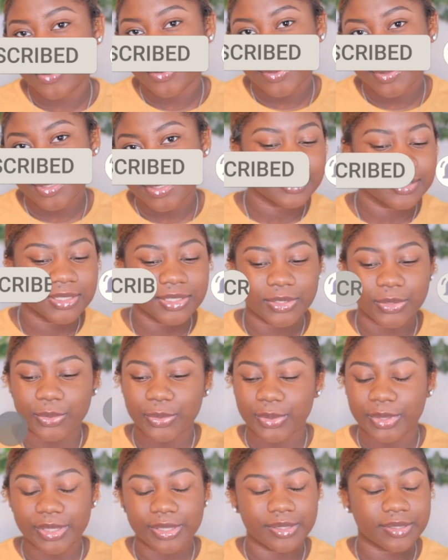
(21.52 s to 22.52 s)
noise it's
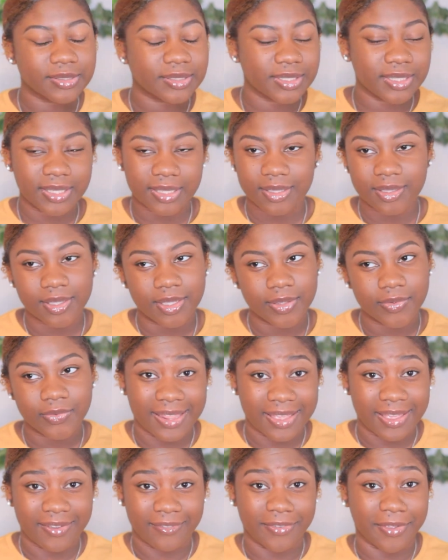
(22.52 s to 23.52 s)
New Year's
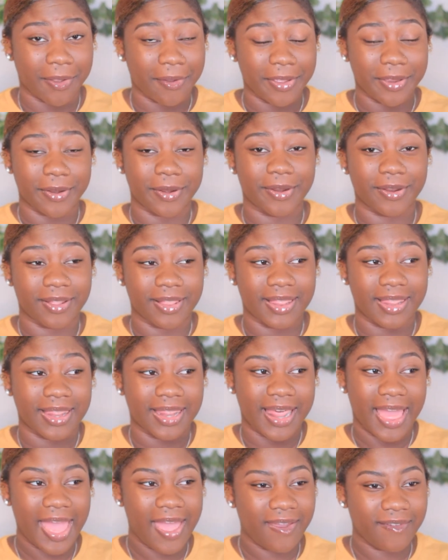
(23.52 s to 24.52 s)
Eve if y'all hear
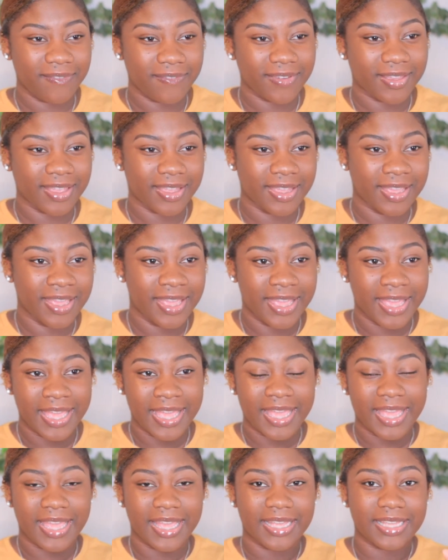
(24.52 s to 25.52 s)
laughing
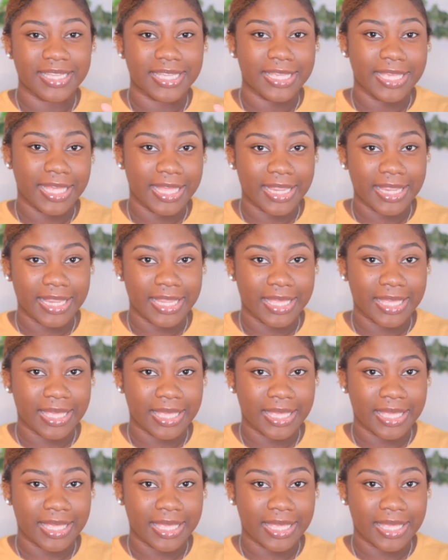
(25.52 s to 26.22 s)
and yelling